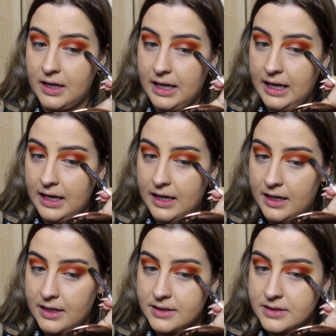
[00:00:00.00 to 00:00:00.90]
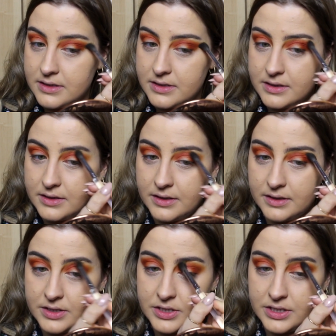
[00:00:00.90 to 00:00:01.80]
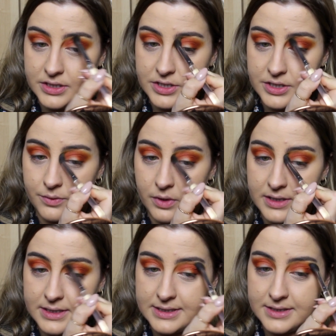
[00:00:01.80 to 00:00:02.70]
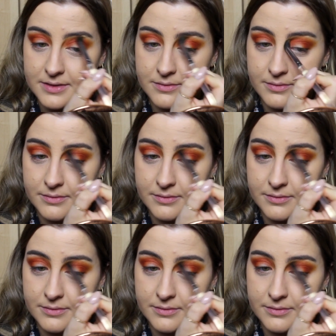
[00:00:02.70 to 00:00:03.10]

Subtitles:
and she was,